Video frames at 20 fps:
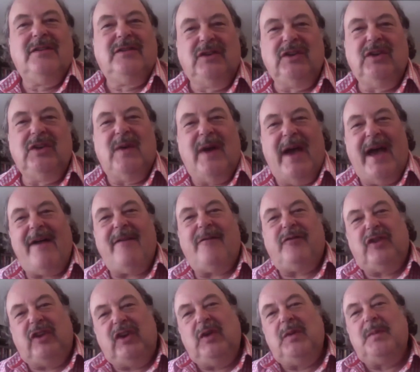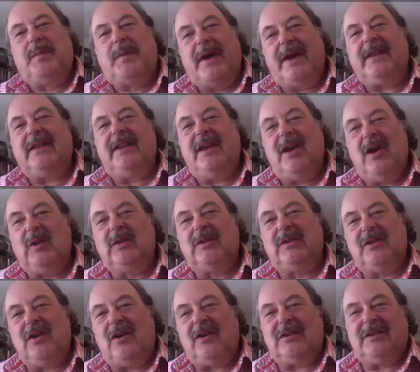Do you have? Do you bring the old
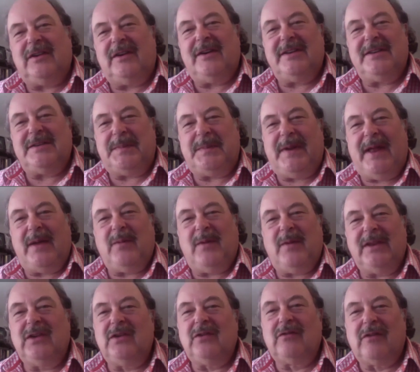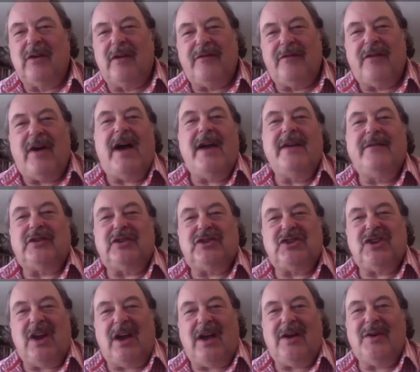doctor into play when you revive a
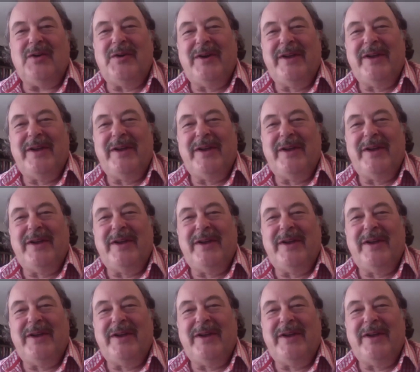show?